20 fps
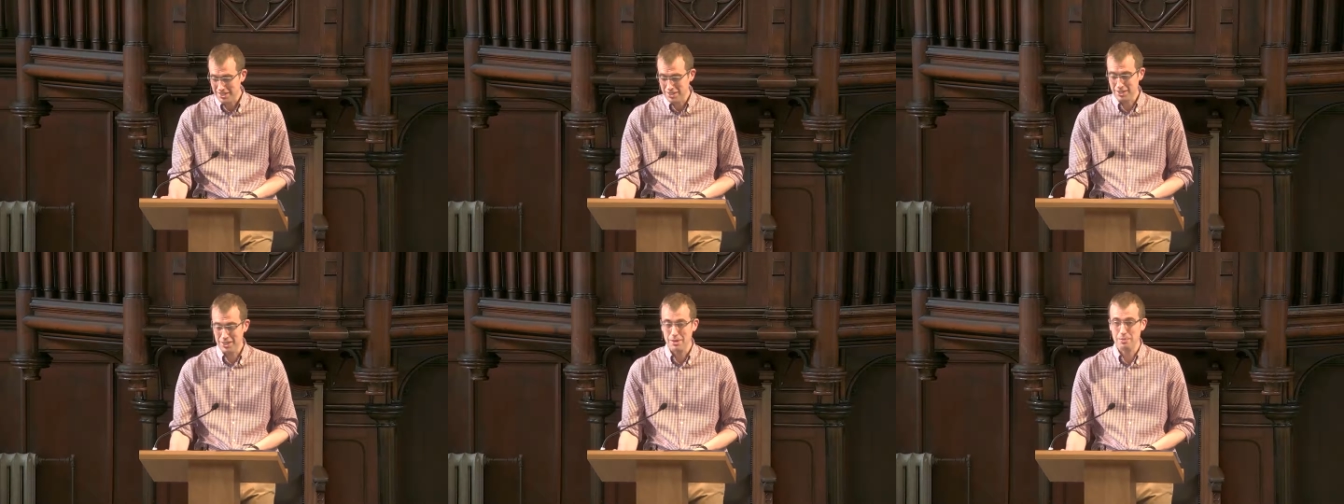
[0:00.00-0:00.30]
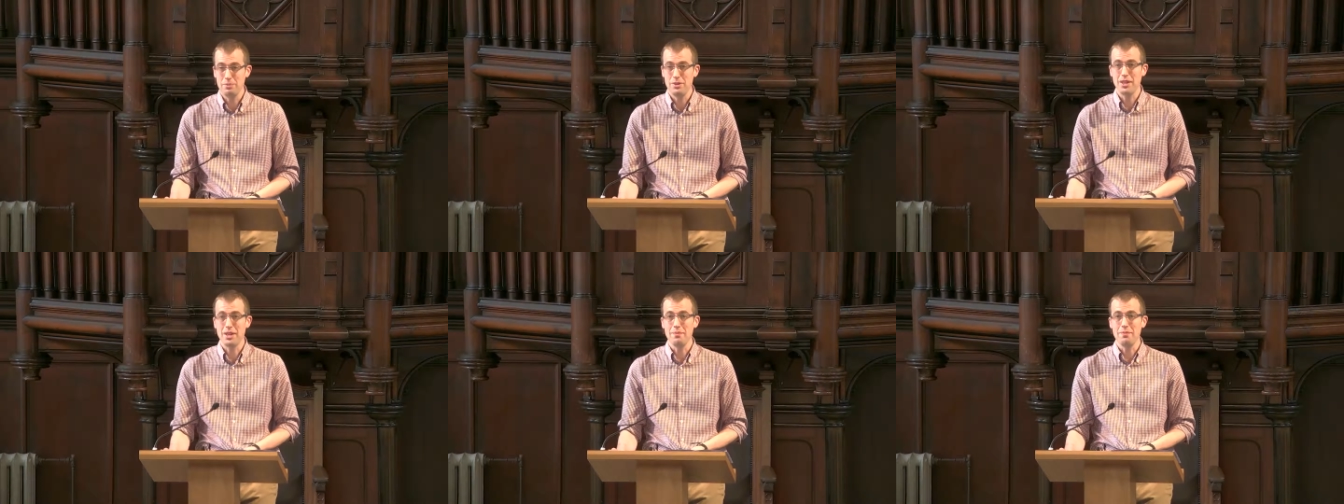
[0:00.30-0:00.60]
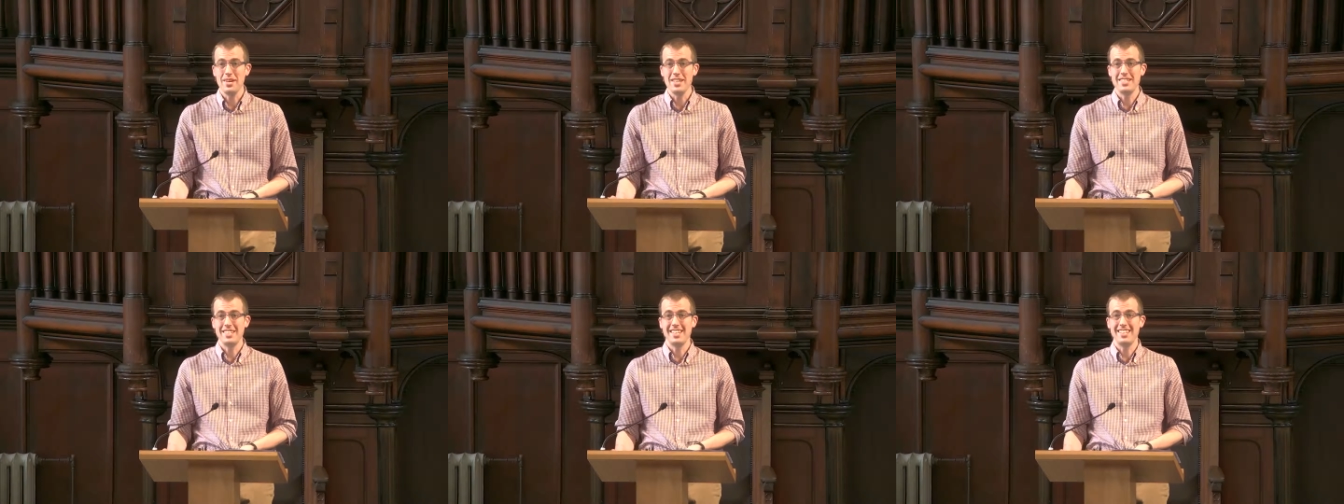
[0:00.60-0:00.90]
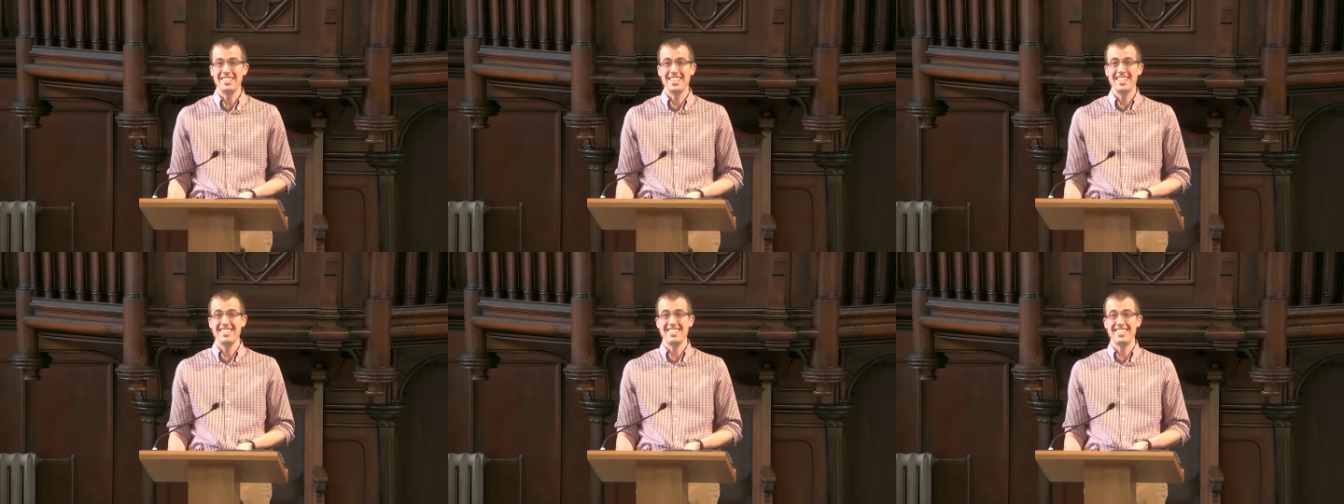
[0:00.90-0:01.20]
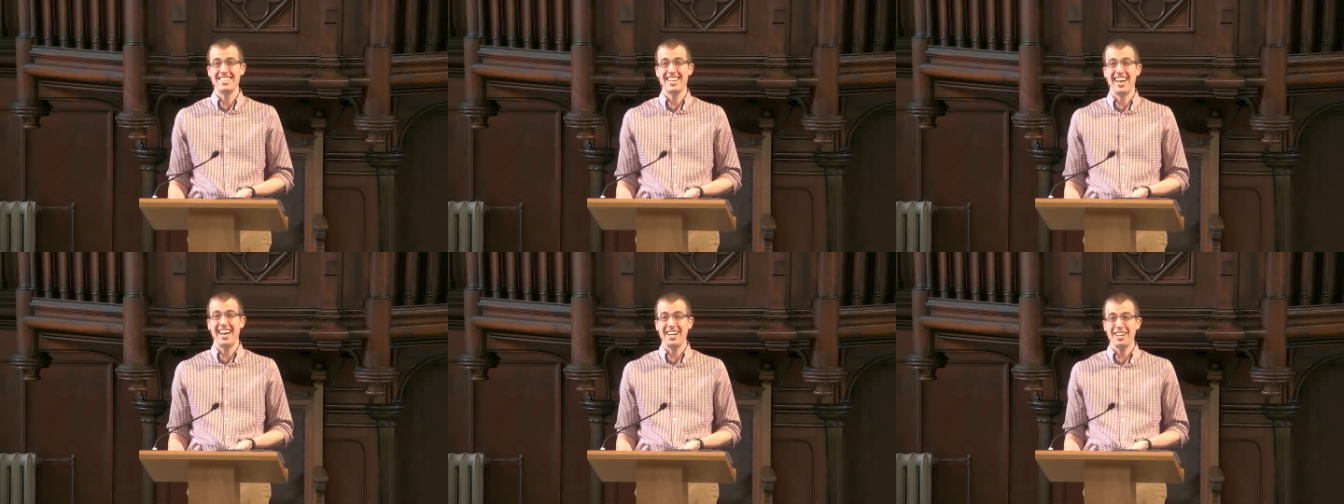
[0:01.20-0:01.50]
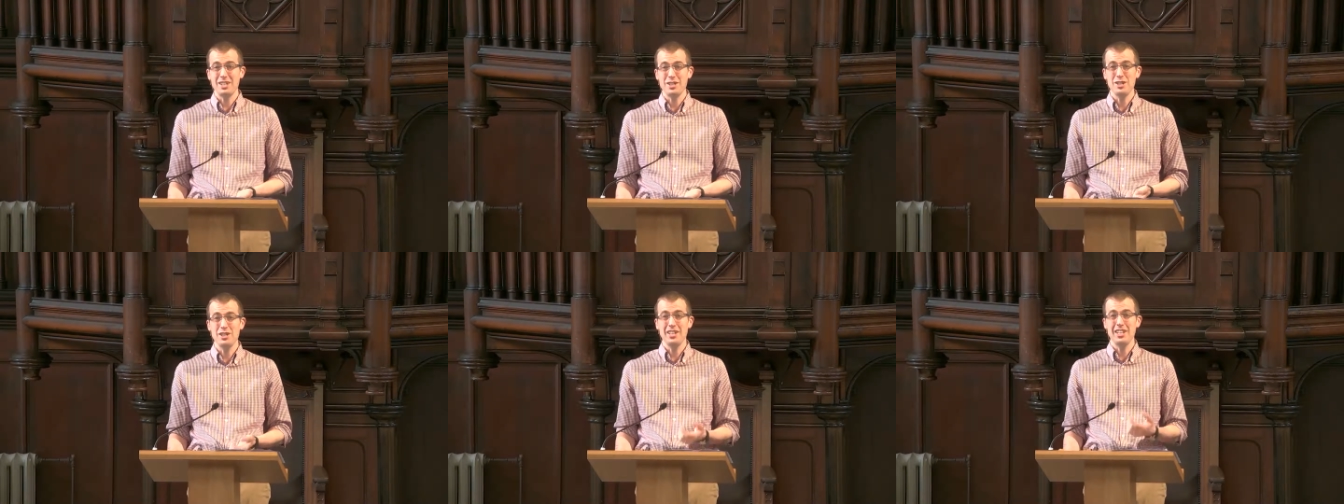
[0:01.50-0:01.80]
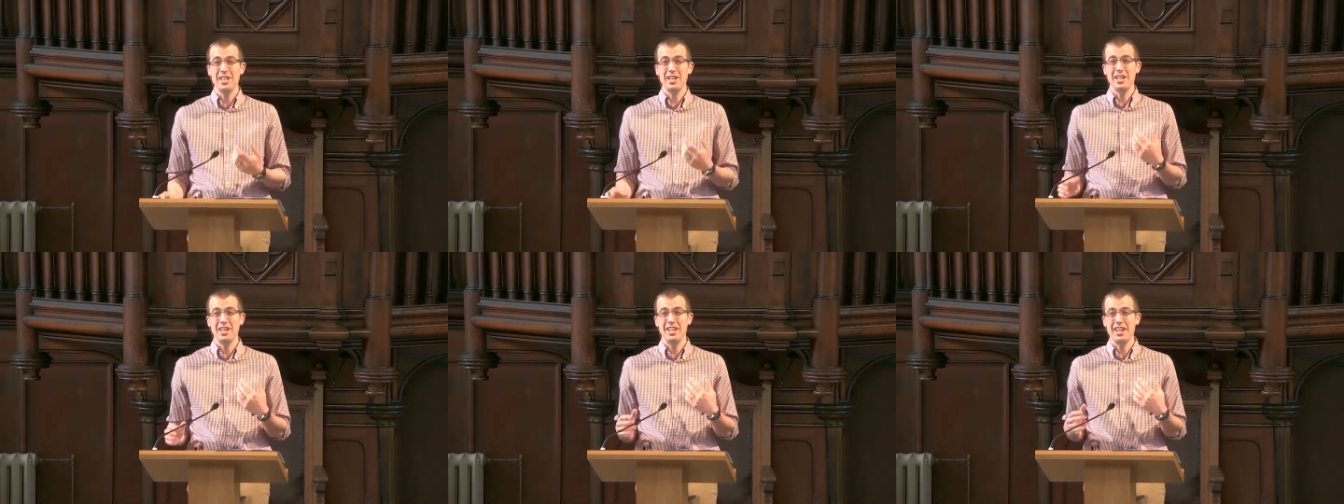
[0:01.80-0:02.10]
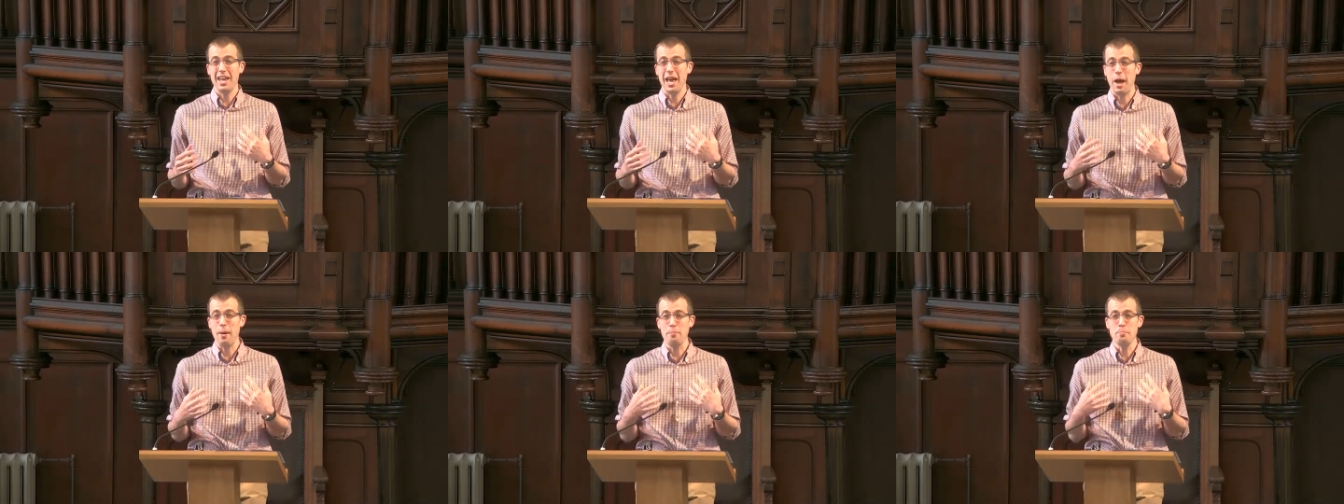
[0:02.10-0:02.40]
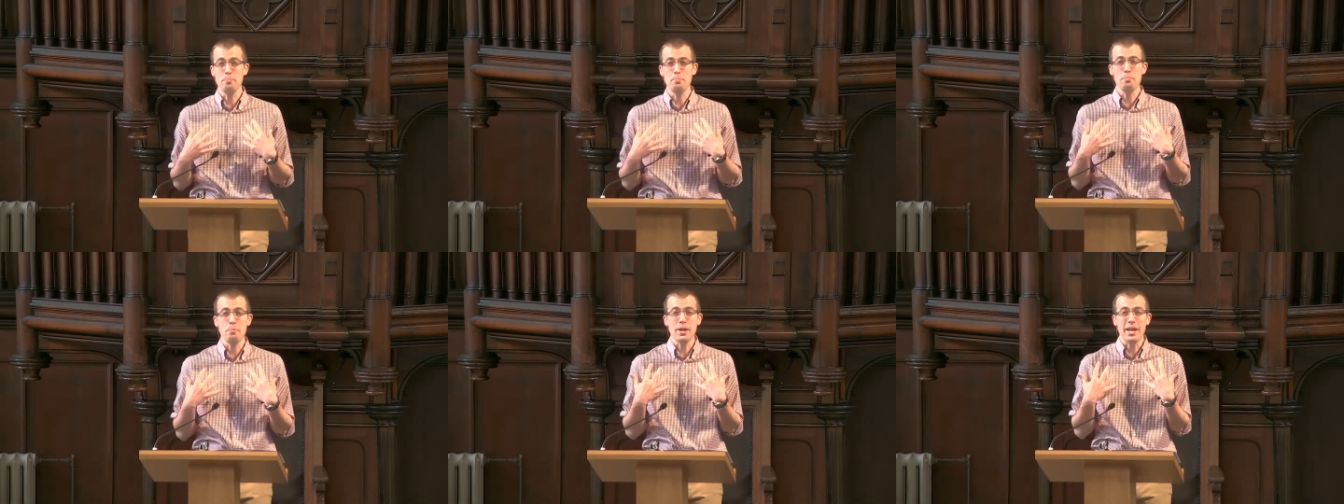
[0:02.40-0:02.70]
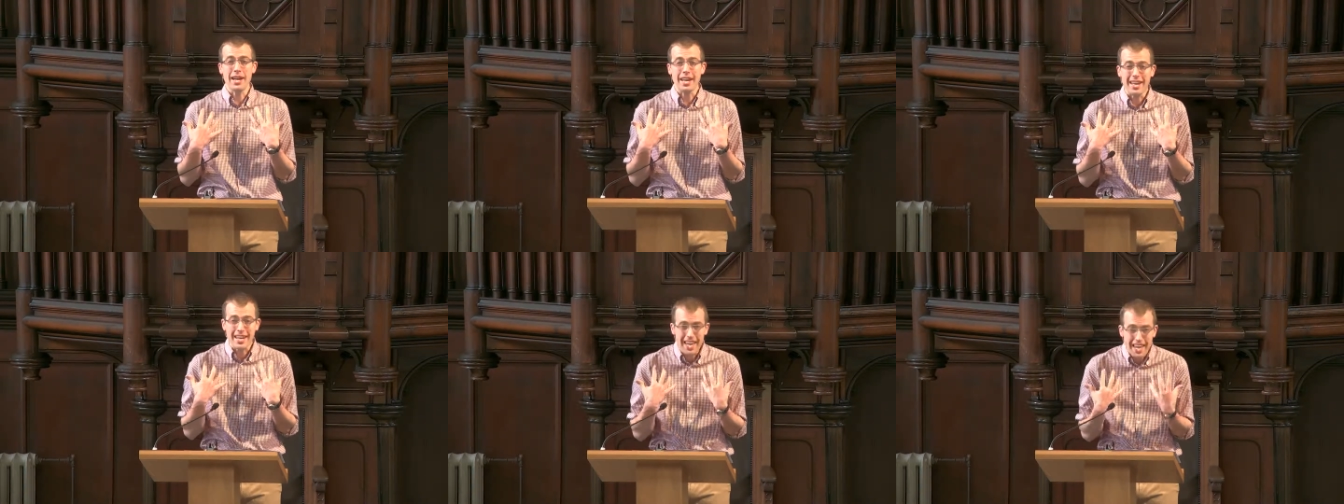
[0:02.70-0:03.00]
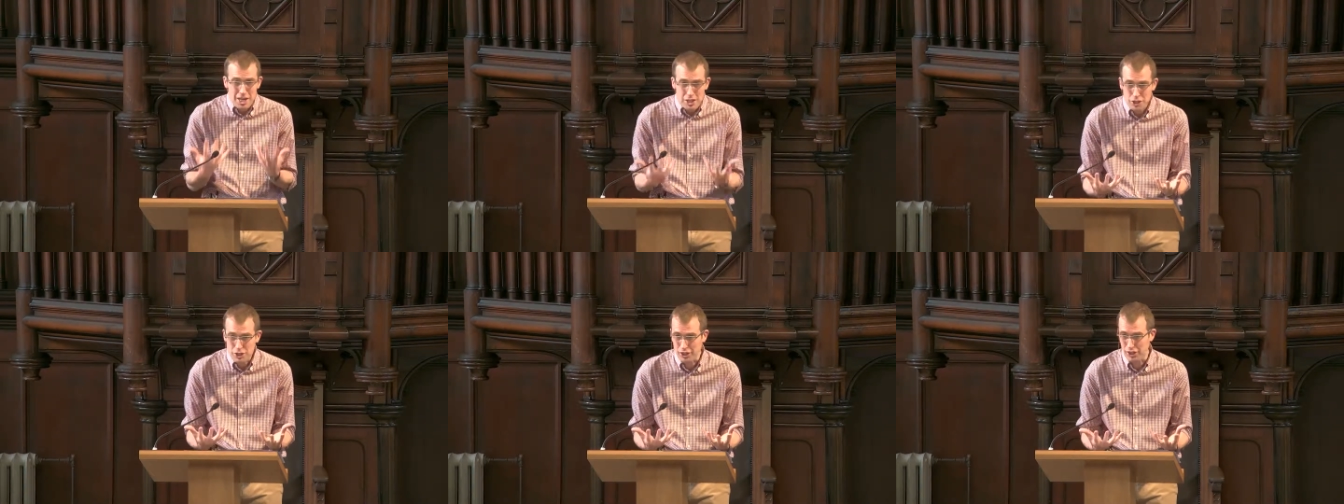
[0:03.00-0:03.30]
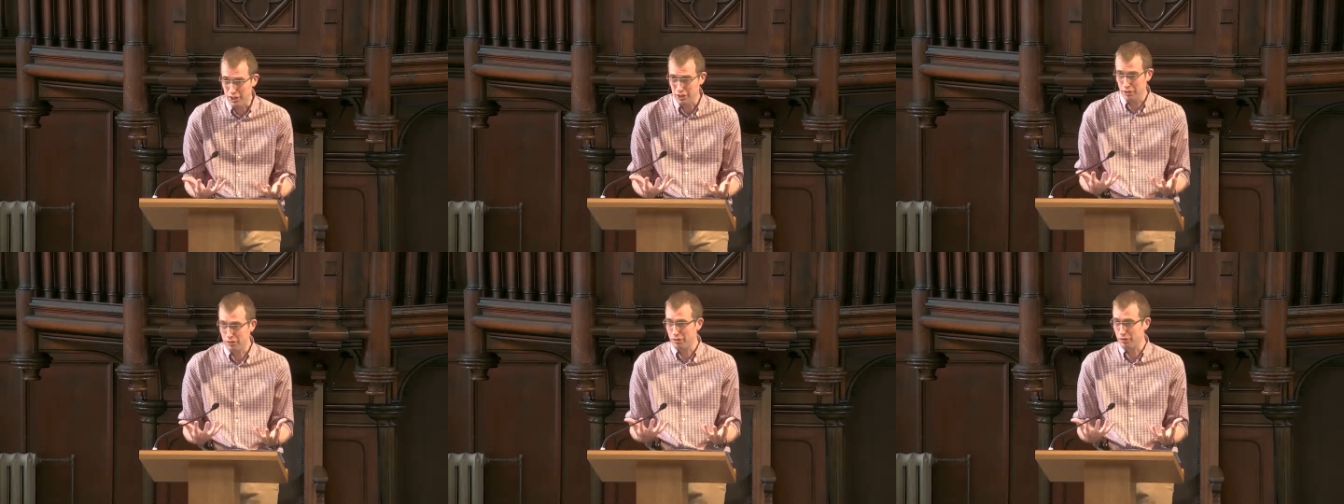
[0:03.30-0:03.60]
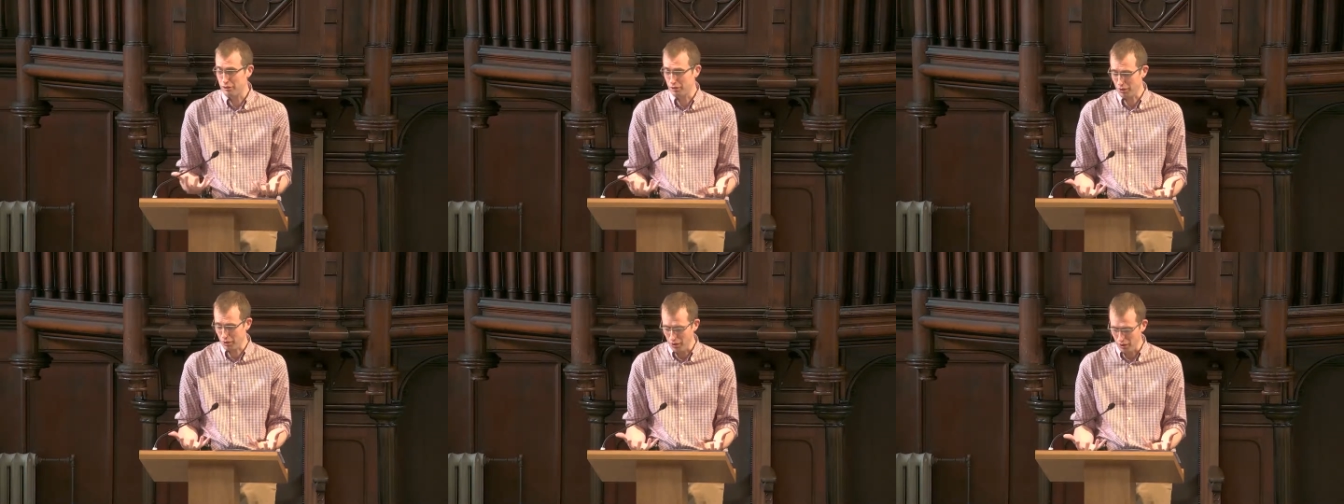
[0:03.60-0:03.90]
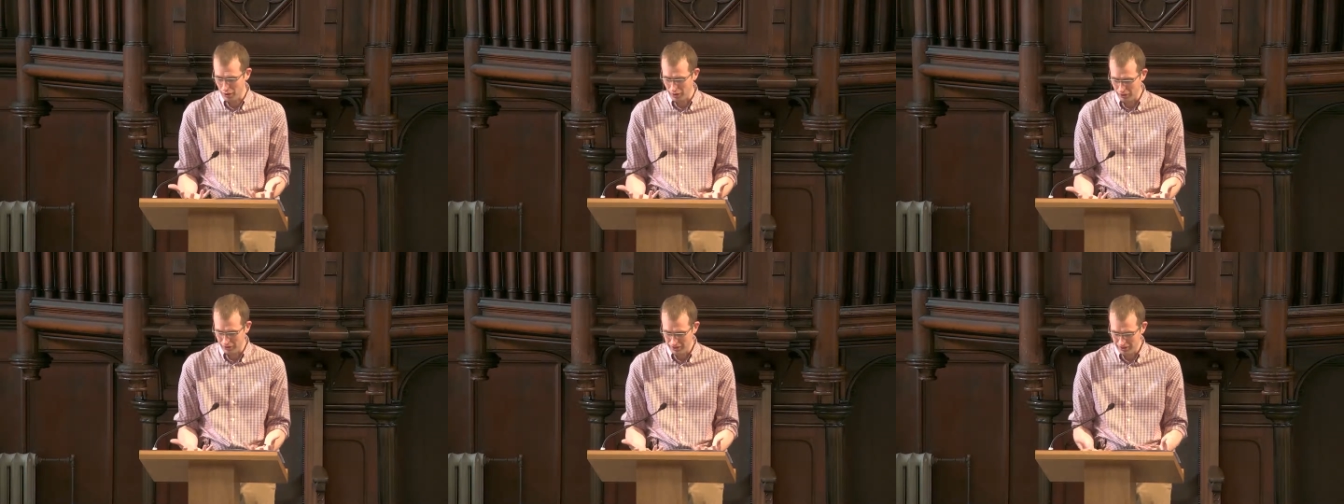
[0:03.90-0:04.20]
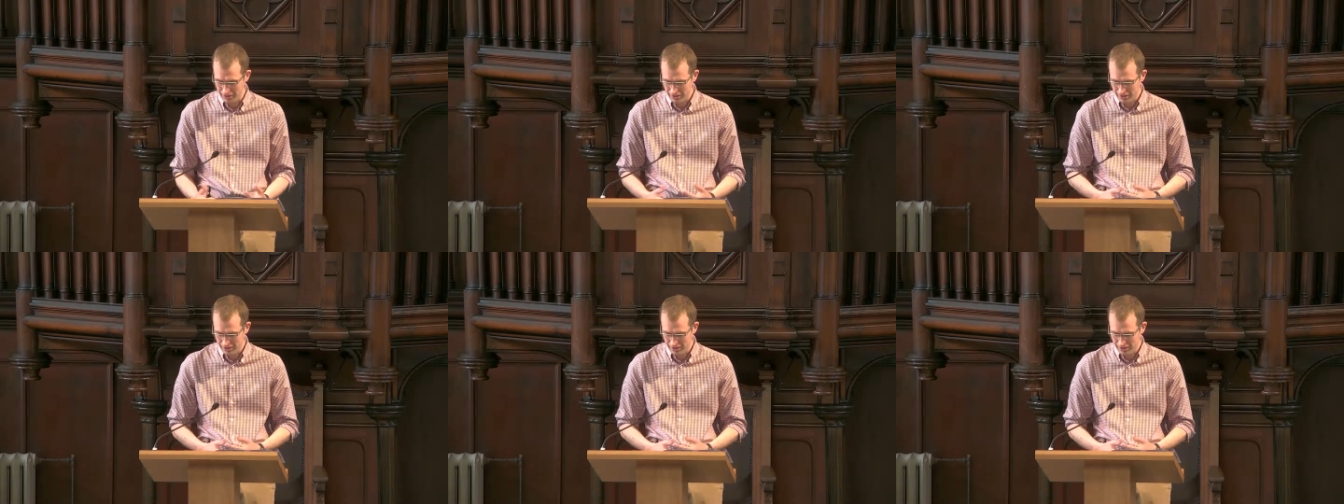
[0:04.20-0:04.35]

us something amazing. It tells us it's actually a pleasure for God